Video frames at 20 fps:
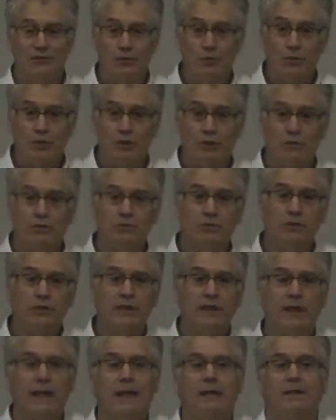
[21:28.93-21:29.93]
if you will,
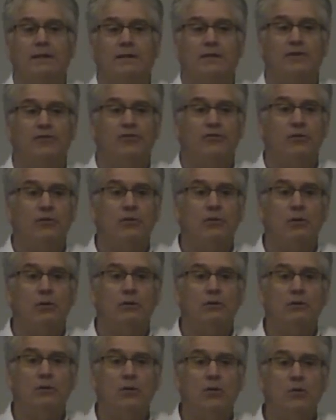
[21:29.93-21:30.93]
looking at the
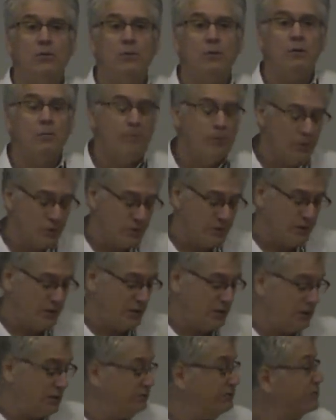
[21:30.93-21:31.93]
so-called global
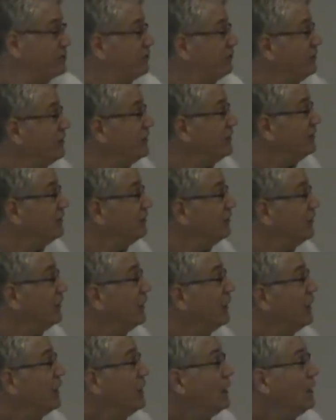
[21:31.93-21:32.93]
burden of disease,
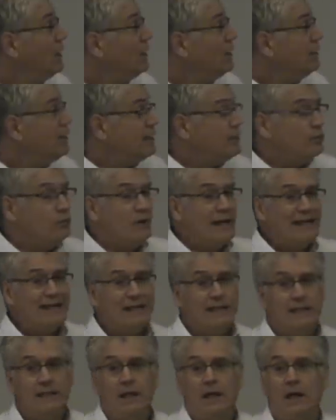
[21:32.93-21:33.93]
they
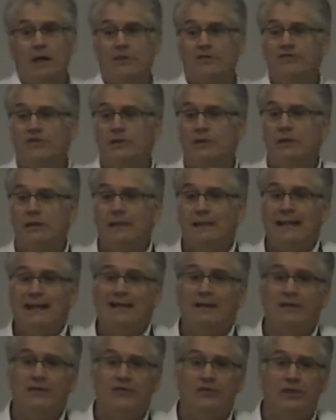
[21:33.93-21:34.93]
recognized in the
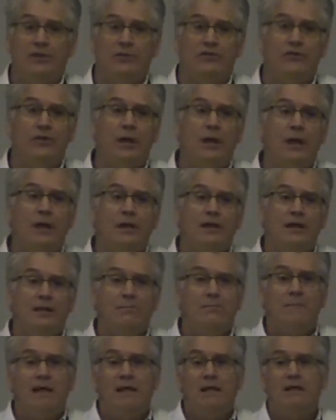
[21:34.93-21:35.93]
analysis
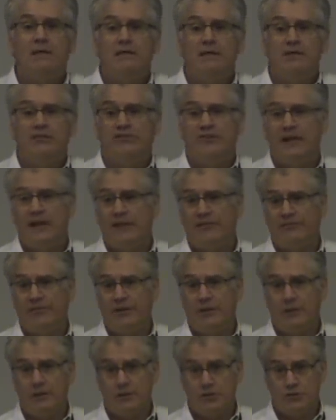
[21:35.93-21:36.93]
that many of these deaths
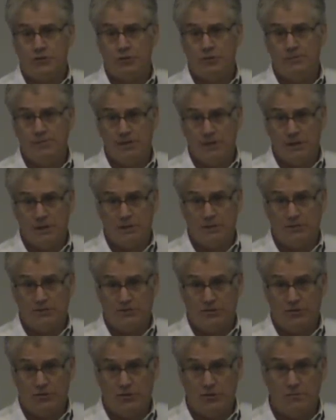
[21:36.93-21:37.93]
that are
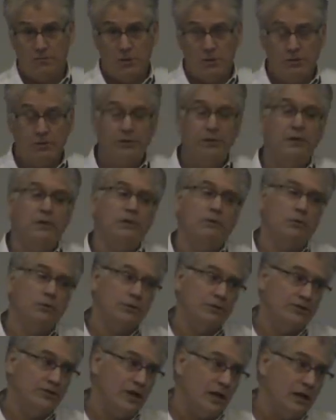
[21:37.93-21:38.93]
attributed to pneumonia
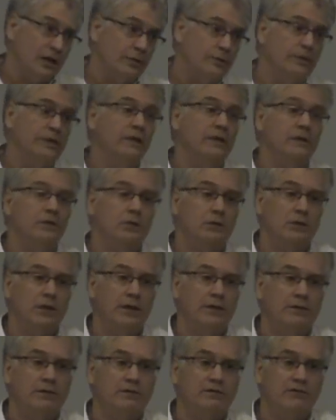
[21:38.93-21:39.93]
or diarrhea
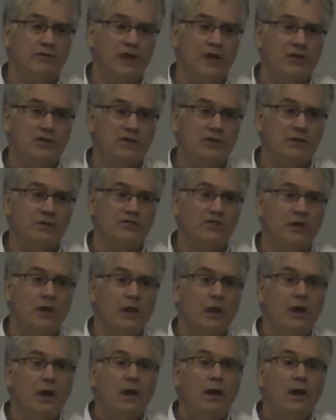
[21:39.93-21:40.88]
or other infections